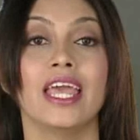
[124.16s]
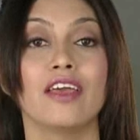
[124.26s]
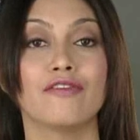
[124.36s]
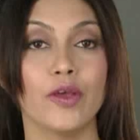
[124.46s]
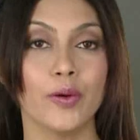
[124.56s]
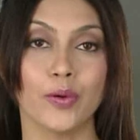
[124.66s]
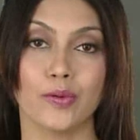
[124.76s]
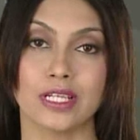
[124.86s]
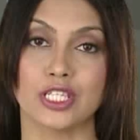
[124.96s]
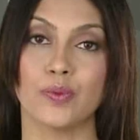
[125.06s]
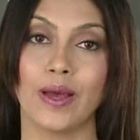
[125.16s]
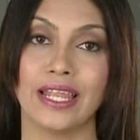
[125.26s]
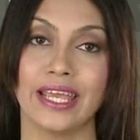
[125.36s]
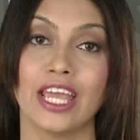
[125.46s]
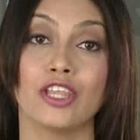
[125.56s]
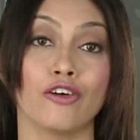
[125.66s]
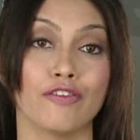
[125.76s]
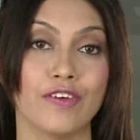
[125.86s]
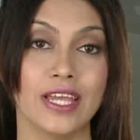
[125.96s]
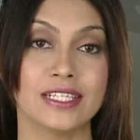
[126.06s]
If you notice swelling in your
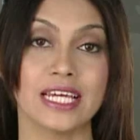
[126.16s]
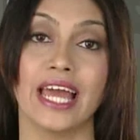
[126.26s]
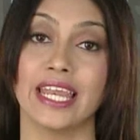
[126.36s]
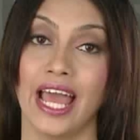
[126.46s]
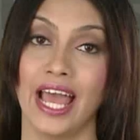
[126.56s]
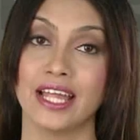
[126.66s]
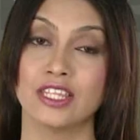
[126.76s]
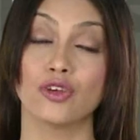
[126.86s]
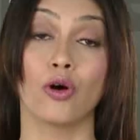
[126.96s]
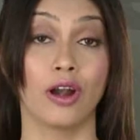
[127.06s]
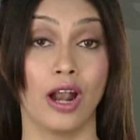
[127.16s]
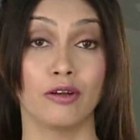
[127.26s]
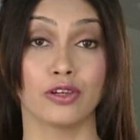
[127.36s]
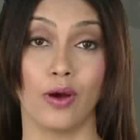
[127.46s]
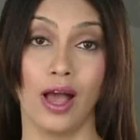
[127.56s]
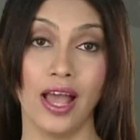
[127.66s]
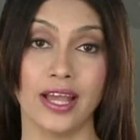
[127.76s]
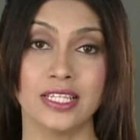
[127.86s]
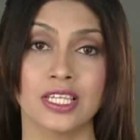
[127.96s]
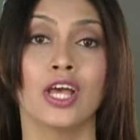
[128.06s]
feet and hands or around your
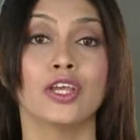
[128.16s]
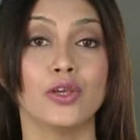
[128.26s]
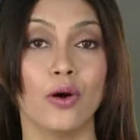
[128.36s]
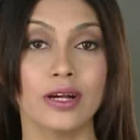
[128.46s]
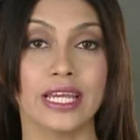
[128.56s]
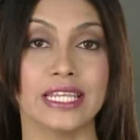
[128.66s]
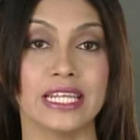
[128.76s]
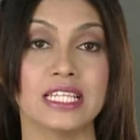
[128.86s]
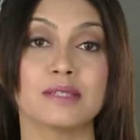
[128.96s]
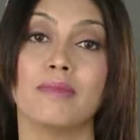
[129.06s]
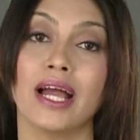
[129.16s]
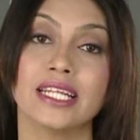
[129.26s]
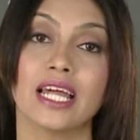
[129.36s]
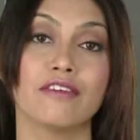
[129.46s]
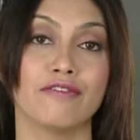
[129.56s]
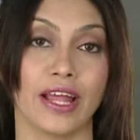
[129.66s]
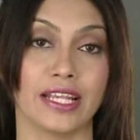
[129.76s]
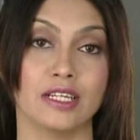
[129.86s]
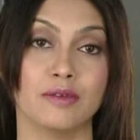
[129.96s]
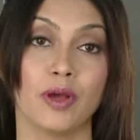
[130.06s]
eyes, your kidneys might get
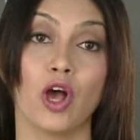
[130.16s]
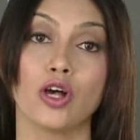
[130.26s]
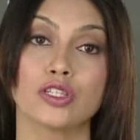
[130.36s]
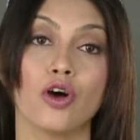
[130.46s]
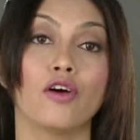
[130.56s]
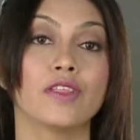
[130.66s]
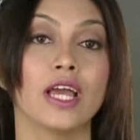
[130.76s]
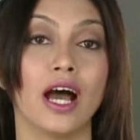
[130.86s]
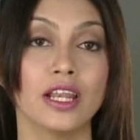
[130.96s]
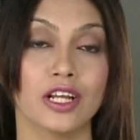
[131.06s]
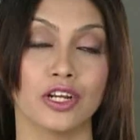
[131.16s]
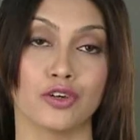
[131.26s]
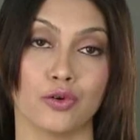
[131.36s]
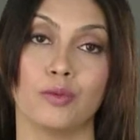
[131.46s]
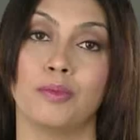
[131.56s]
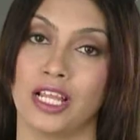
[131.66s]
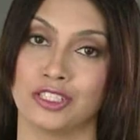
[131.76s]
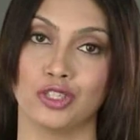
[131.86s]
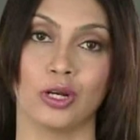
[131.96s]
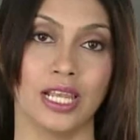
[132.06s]
affected because of the uncontrolled blood
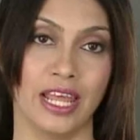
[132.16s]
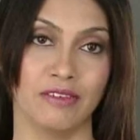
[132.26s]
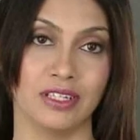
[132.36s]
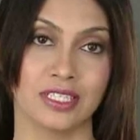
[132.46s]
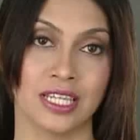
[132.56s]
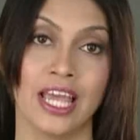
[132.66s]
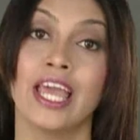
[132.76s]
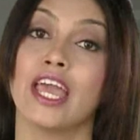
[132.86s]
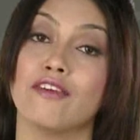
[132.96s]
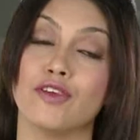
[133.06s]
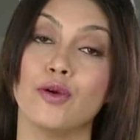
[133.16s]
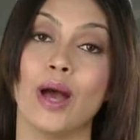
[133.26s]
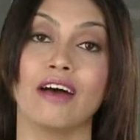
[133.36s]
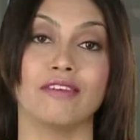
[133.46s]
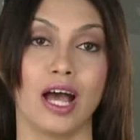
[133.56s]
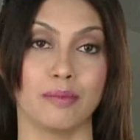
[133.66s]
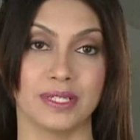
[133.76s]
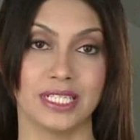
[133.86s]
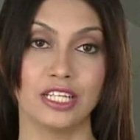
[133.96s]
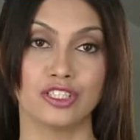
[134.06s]
sugar levels. If you have
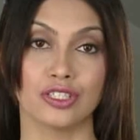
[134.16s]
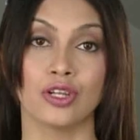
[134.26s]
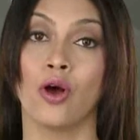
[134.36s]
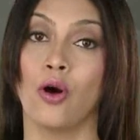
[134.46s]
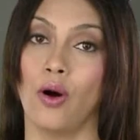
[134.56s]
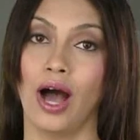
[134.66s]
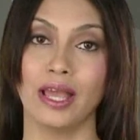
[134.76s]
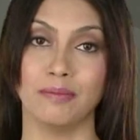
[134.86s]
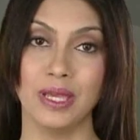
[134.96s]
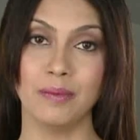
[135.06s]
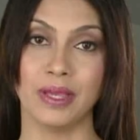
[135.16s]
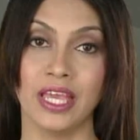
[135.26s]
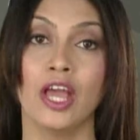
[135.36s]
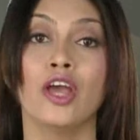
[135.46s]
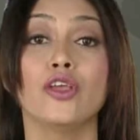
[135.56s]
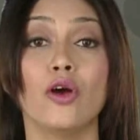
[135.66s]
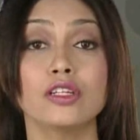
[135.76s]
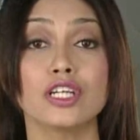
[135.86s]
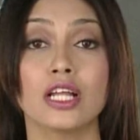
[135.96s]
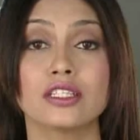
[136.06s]
hypertension or high BP, your
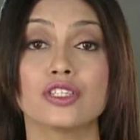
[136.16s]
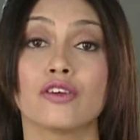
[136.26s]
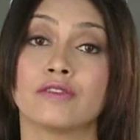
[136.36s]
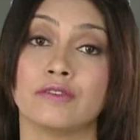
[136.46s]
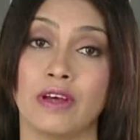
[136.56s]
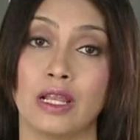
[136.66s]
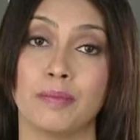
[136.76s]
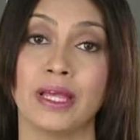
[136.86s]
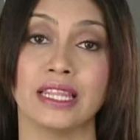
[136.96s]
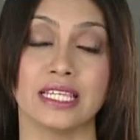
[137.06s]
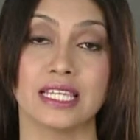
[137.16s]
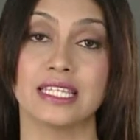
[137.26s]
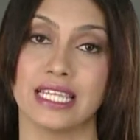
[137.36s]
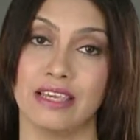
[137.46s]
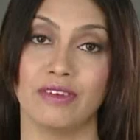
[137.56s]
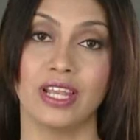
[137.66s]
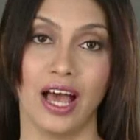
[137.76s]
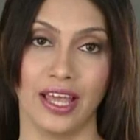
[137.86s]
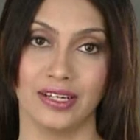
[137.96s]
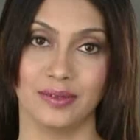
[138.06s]
chances of developing this is even
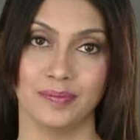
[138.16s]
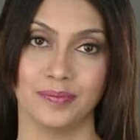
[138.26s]
higher.